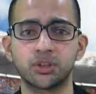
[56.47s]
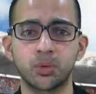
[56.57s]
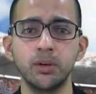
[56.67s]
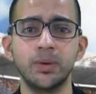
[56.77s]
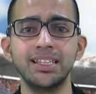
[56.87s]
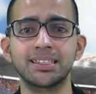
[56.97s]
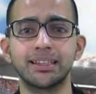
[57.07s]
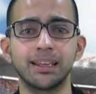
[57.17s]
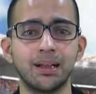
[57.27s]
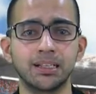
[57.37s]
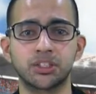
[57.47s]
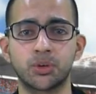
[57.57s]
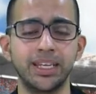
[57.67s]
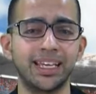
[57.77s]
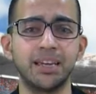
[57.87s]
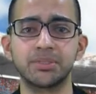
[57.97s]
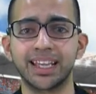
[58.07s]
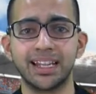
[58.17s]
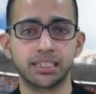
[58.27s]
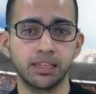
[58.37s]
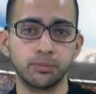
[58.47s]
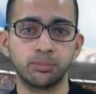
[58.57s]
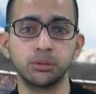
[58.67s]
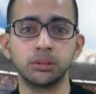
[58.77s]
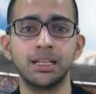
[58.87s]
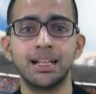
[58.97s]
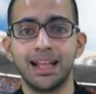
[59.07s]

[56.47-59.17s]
3 wins in the last 3 games against Liverpool